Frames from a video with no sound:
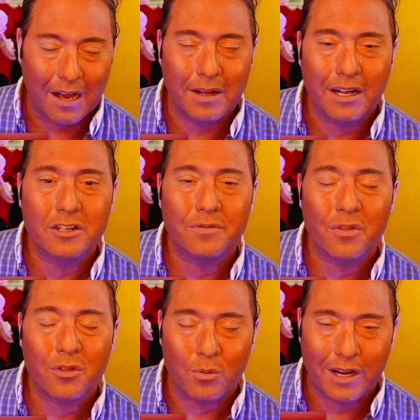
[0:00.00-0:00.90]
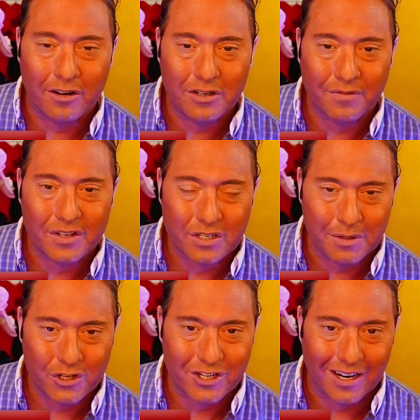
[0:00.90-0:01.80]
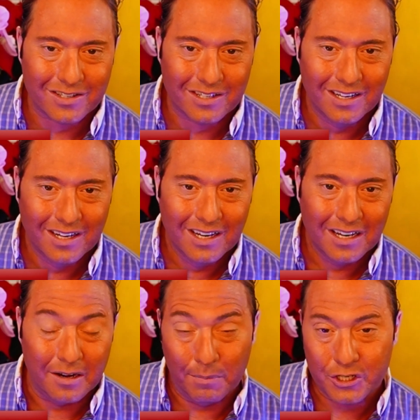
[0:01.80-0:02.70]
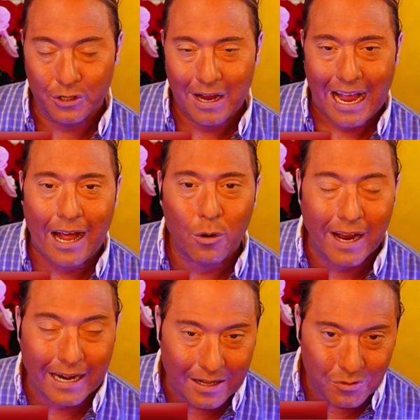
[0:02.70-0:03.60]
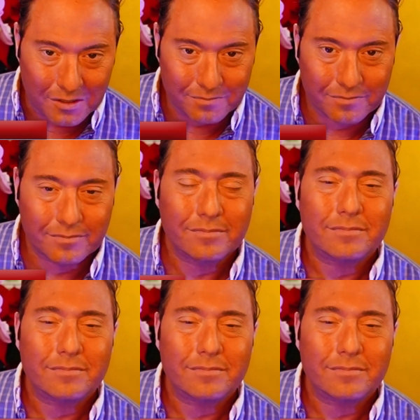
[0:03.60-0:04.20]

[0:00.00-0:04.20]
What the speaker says: How many? 300 different stimulus checks. Number two, how do I get them?